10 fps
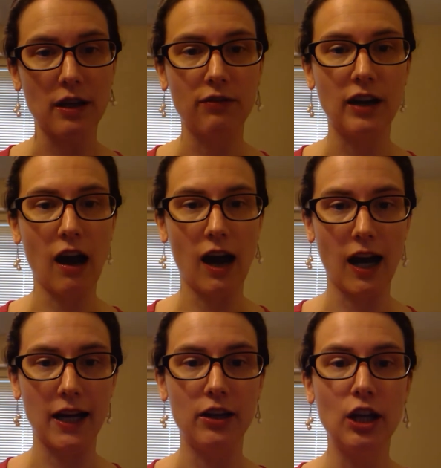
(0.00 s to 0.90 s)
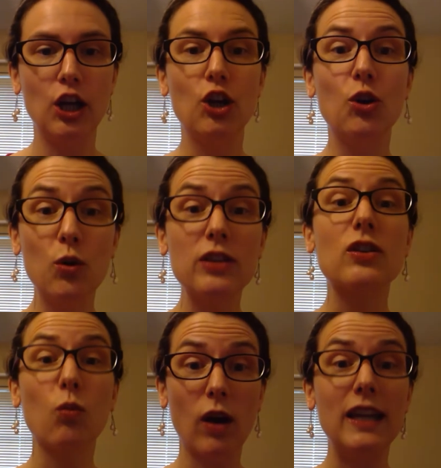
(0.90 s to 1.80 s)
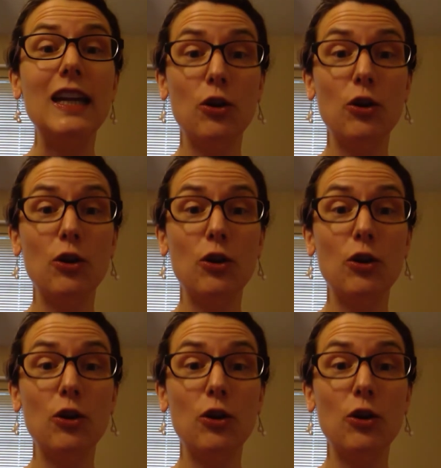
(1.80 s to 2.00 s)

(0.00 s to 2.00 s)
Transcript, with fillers: of God, who is the one